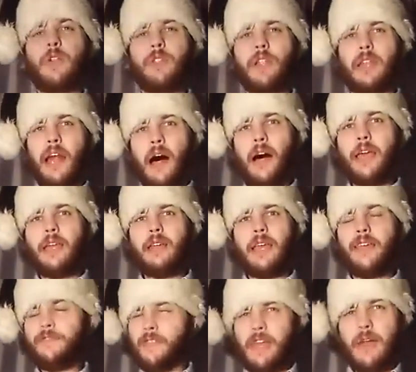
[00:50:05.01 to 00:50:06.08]
on the line,
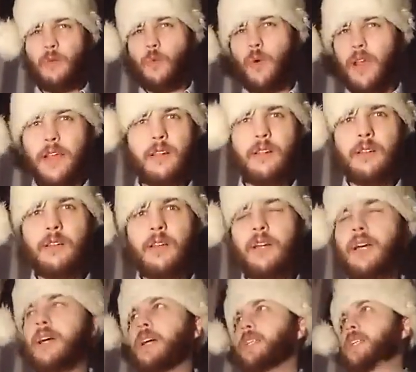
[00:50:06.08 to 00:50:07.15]
if they're real,
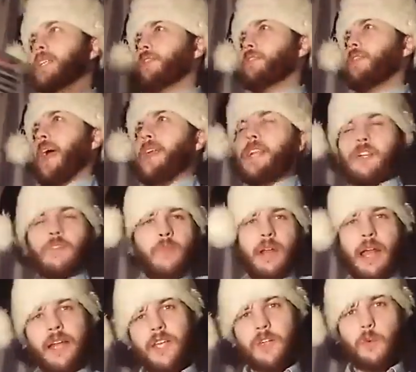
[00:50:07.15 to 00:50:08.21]
to defend
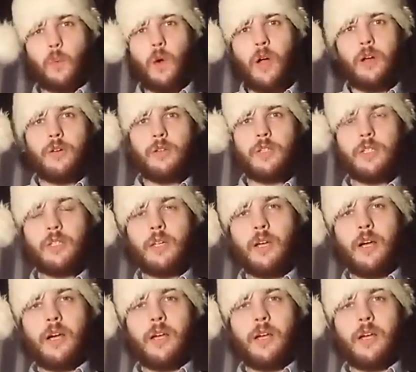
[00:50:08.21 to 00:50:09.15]
Millennial Woes.